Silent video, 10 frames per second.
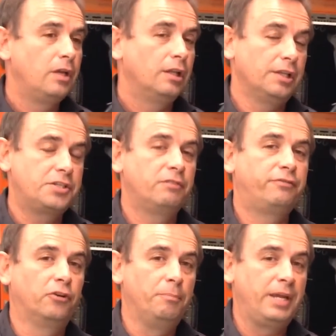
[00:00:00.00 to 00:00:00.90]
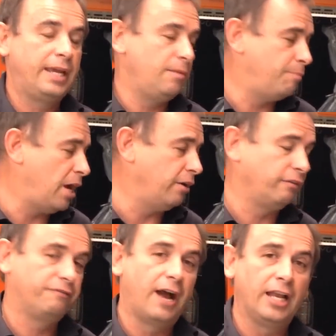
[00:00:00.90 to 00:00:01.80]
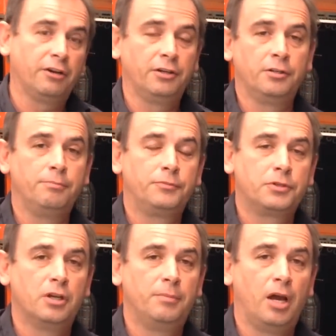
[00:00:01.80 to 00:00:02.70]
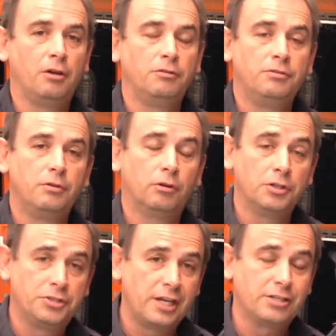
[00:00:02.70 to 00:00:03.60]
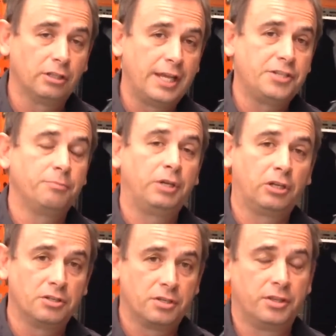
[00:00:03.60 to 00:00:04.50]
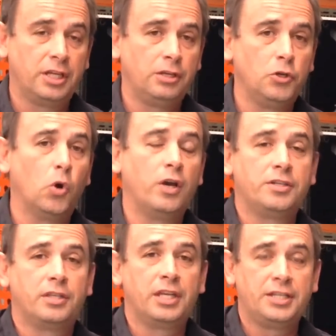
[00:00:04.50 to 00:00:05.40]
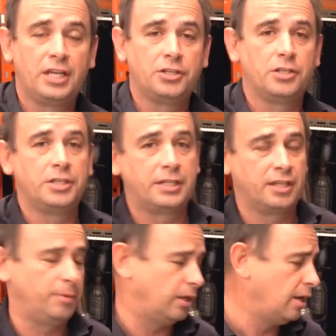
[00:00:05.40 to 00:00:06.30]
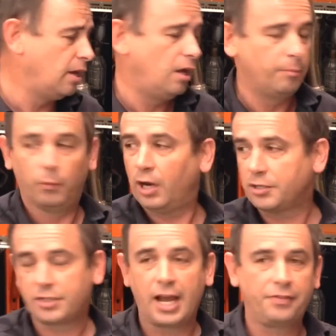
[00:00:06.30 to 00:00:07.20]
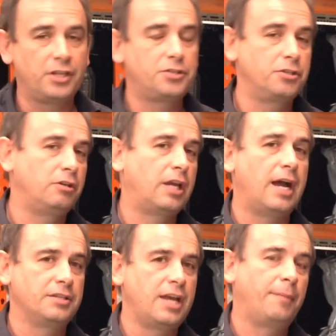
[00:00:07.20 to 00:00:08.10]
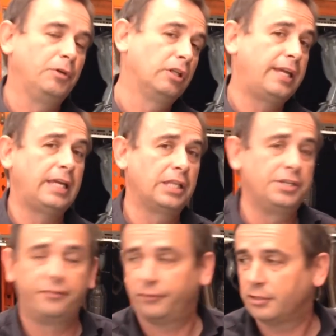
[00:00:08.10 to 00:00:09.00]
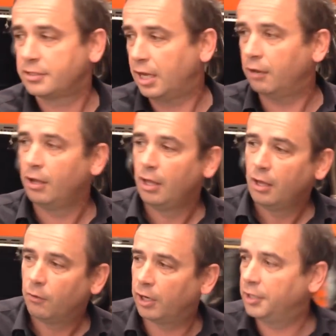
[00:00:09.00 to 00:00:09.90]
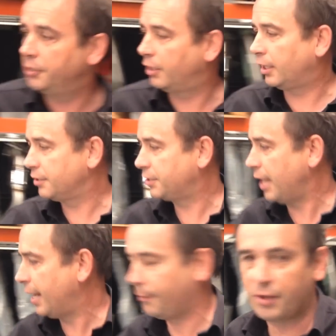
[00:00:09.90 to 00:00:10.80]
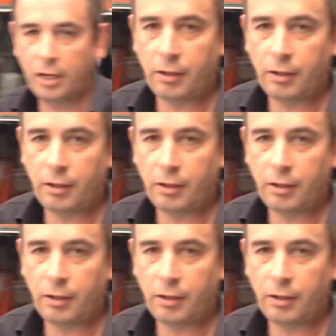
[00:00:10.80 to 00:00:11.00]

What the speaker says: listen for a big end bearing failure in a turbo or diesel engine because of the noise that these engines exhibit. But when I start these two cars up, you'll hear the difference. So what I'm going to do, I'm going to start up the